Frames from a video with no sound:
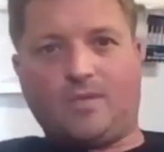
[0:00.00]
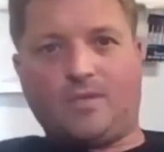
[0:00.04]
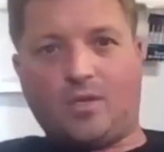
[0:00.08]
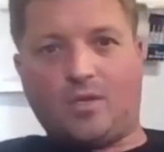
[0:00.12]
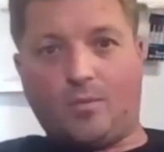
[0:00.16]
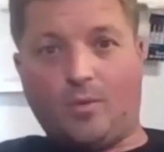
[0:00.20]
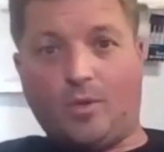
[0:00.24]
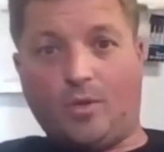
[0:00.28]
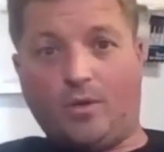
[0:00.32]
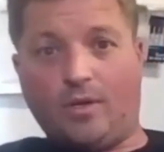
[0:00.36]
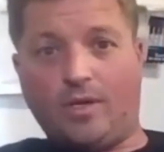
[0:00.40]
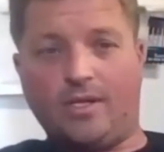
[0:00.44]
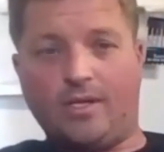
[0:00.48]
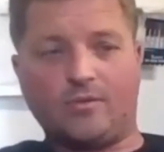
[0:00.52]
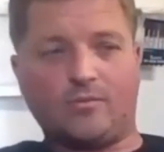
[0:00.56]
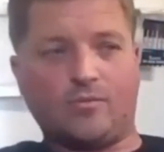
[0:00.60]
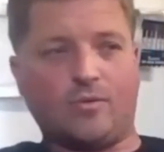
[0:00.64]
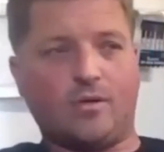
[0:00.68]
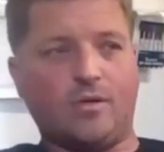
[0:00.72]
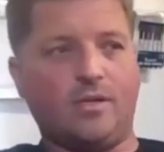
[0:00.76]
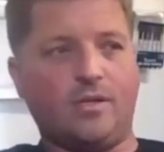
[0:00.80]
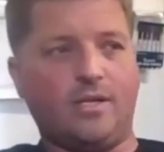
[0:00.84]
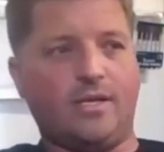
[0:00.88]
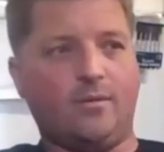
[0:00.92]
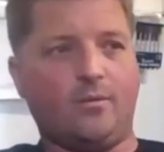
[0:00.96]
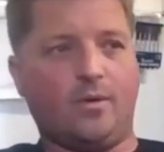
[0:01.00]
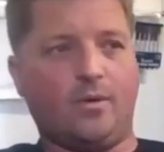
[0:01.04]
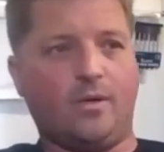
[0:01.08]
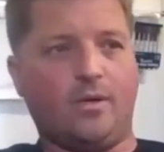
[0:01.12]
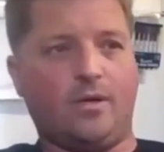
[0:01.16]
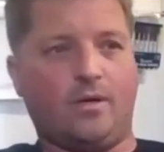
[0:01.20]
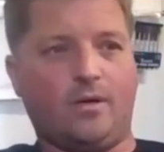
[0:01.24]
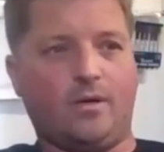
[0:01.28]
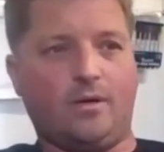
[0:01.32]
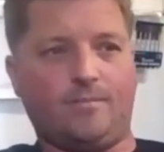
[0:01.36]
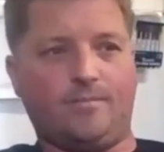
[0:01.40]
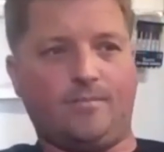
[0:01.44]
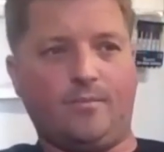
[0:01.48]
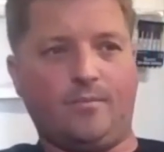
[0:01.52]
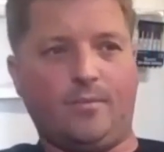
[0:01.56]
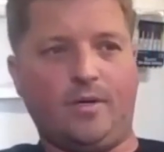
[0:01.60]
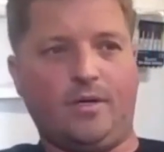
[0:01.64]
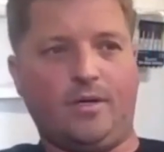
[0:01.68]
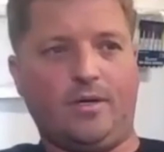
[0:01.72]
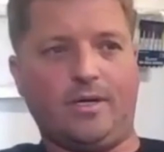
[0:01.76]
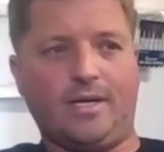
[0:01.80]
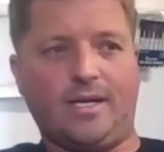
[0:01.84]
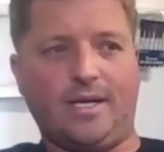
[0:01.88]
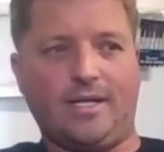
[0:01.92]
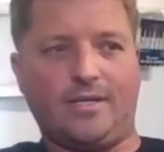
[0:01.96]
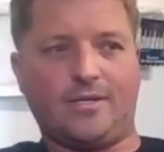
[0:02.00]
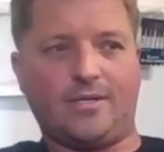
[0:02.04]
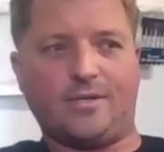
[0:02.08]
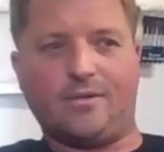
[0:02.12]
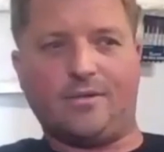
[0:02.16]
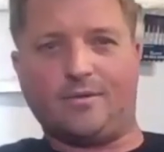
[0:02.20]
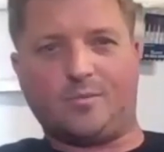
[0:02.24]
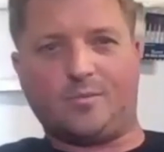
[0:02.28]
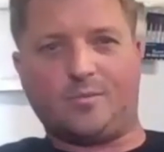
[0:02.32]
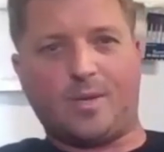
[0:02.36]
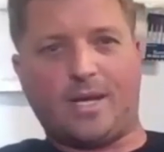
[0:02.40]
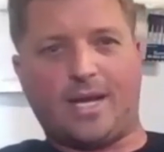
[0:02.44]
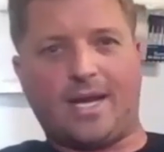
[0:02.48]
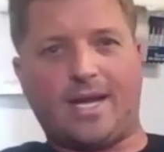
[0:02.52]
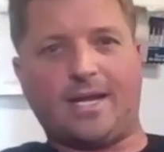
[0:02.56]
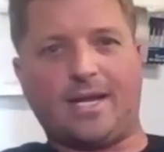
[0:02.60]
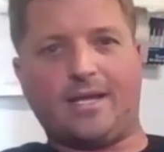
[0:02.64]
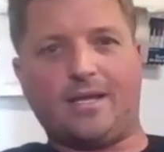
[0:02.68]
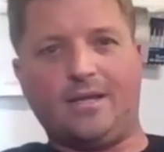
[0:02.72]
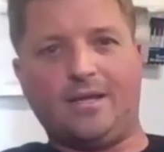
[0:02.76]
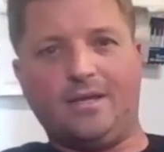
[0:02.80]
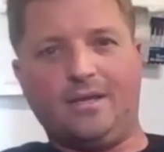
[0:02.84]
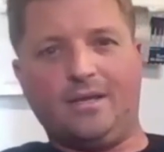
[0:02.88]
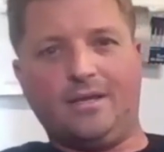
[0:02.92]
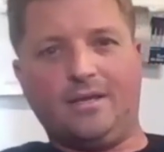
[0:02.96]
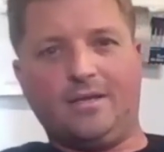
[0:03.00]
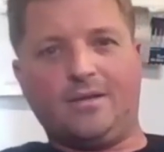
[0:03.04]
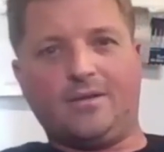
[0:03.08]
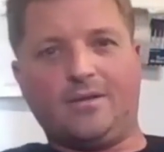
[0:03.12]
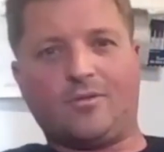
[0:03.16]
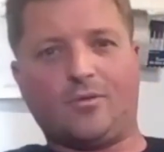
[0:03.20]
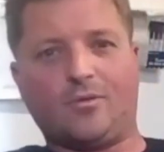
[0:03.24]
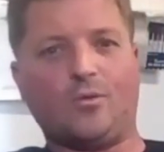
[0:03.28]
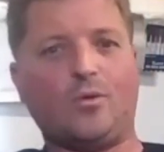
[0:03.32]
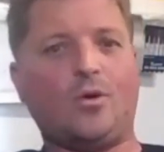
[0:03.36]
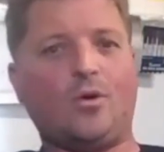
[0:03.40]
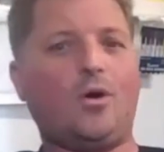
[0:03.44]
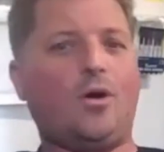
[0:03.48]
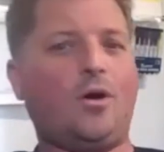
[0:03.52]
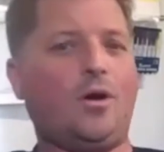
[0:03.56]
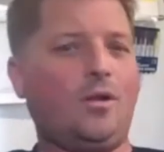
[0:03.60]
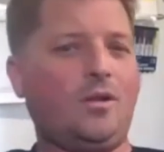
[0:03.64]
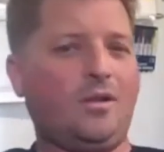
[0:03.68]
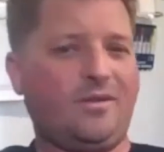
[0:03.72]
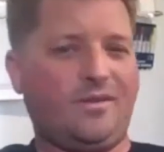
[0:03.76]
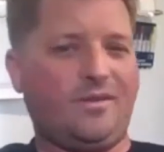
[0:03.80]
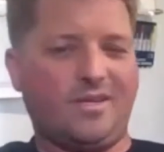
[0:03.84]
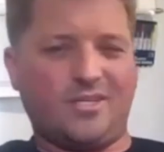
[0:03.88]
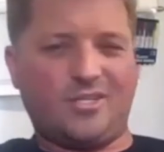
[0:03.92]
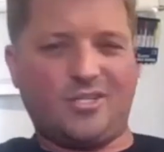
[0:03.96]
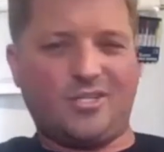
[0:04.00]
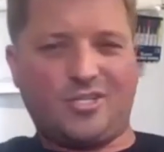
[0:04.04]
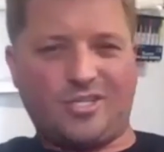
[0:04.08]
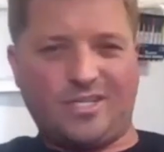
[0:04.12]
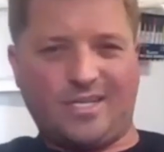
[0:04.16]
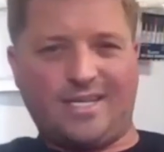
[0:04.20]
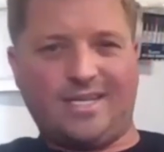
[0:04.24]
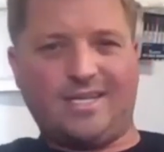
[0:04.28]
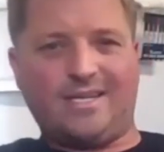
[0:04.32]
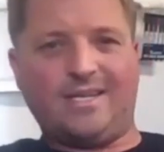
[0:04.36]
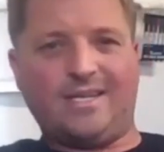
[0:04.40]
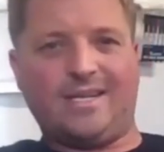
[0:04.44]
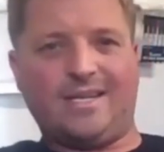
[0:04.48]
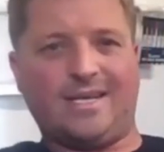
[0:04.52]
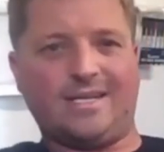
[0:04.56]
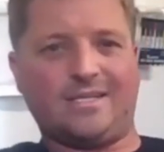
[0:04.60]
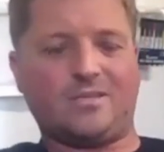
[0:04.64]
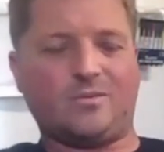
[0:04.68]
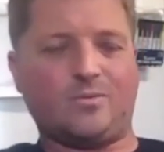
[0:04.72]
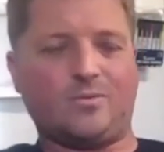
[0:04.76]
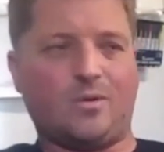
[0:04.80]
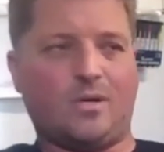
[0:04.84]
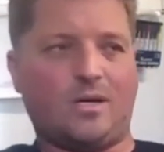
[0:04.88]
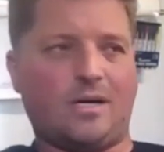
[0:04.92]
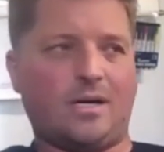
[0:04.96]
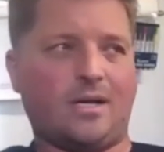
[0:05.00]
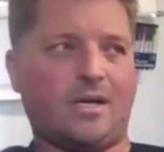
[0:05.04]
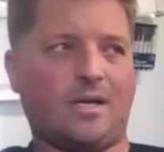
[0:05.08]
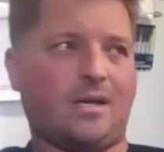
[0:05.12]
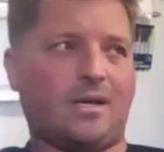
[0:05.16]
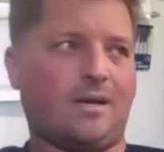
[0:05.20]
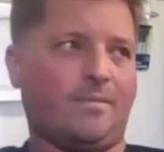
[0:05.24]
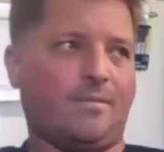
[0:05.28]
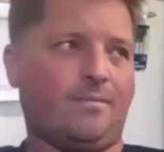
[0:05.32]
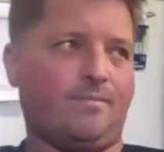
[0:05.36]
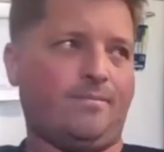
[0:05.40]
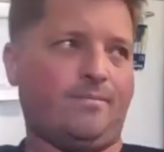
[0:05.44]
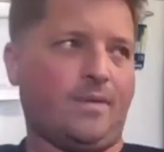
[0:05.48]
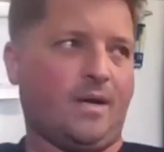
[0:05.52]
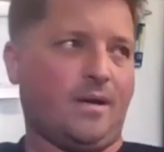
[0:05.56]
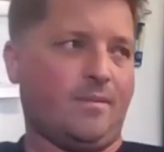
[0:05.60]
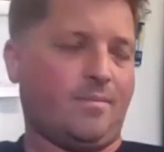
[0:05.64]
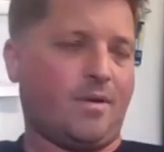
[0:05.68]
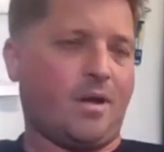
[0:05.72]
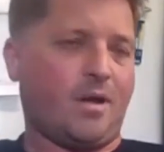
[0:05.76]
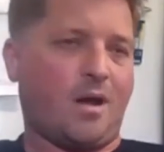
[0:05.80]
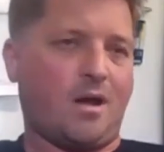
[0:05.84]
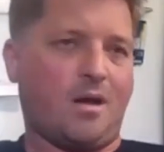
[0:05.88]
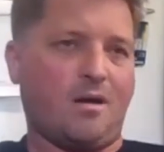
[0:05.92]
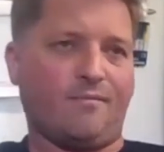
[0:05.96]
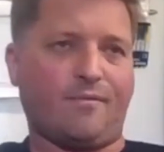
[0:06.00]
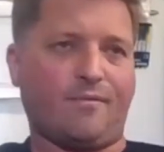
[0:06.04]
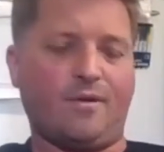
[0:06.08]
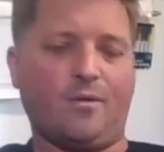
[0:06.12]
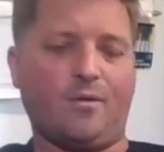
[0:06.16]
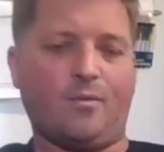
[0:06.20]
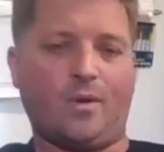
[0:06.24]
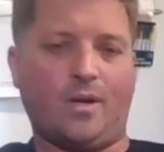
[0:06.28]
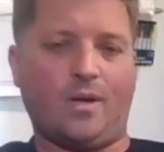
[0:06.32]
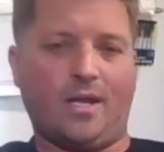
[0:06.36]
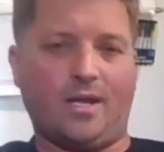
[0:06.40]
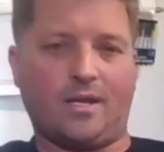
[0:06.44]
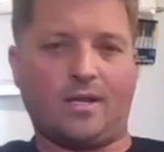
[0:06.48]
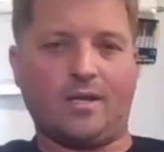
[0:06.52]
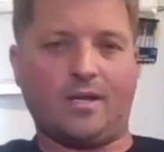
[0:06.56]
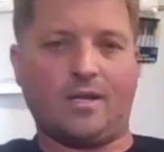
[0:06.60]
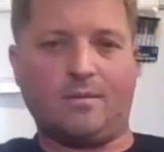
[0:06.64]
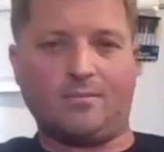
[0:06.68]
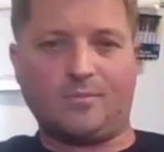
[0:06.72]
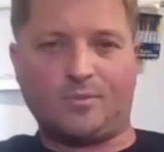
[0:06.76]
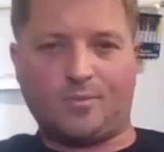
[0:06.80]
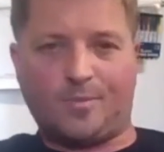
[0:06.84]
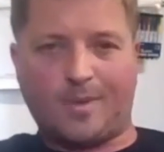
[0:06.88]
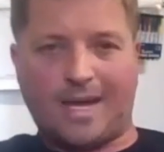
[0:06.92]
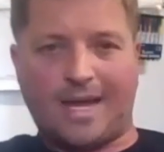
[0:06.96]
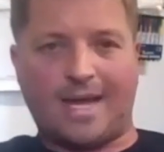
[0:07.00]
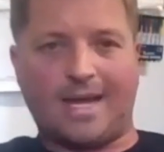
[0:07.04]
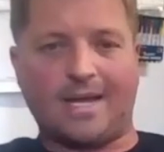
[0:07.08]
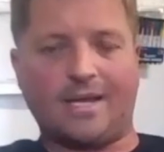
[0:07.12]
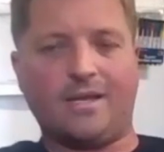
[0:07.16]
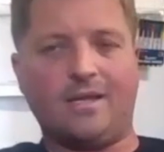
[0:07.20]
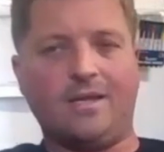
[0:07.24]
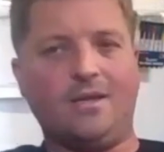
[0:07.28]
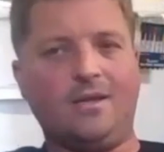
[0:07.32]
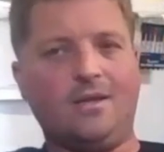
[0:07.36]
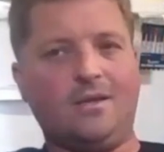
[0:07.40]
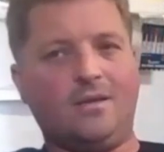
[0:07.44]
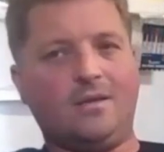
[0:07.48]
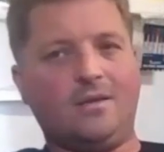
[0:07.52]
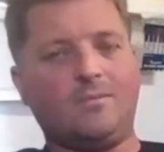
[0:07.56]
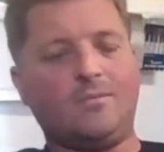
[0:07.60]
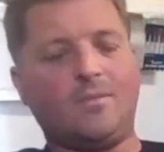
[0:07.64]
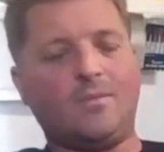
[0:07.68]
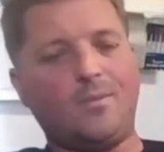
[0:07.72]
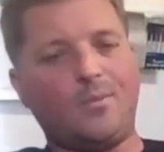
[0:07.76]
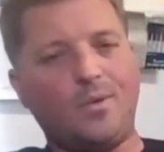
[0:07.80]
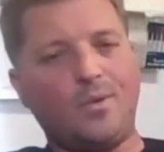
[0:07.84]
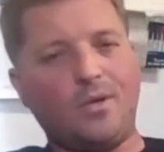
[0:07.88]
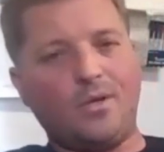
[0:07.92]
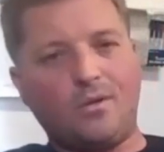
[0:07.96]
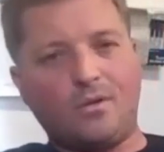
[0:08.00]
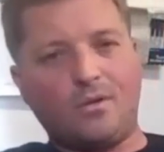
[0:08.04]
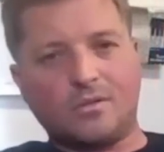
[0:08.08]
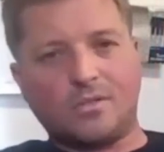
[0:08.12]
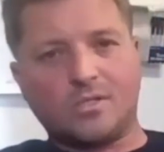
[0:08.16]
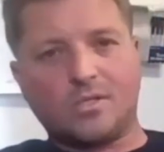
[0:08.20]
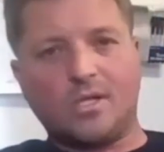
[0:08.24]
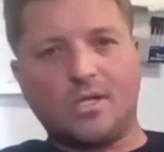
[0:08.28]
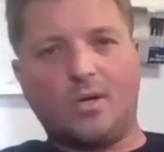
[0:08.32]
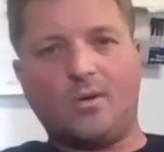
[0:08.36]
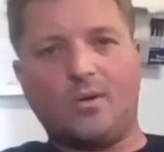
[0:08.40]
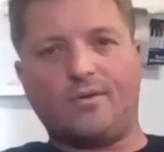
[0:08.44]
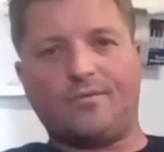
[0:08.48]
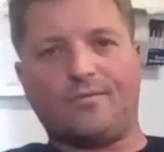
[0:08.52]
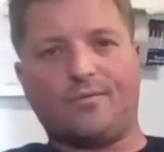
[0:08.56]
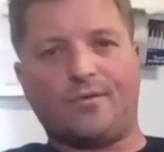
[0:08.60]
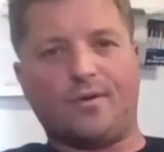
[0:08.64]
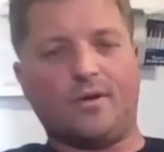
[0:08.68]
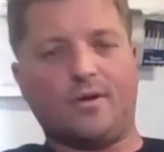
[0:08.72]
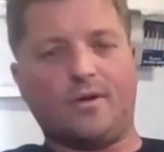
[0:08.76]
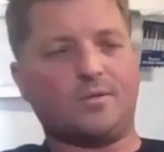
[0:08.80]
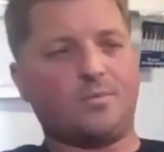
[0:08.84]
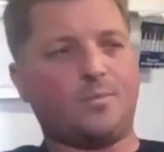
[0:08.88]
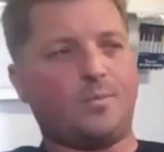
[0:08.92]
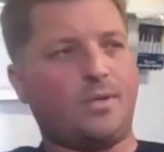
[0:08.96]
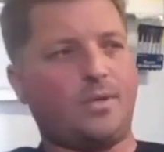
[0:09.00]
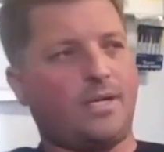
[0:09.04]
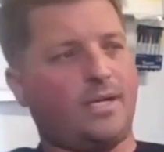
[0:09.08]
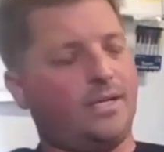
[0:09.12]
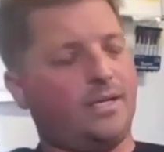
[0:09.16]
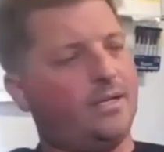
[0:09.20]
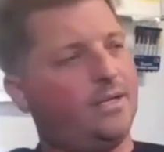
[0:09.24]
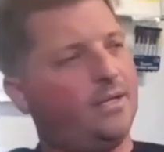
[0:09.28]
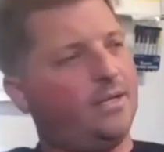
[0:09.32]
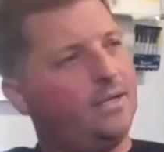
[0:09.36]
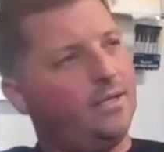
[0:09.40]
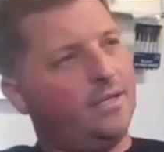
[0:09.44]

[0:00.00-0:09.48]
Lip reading: communities, really. We all got each other's back through all of this shit. And that's why I'm confident when it comes back, might be a little slow at first, but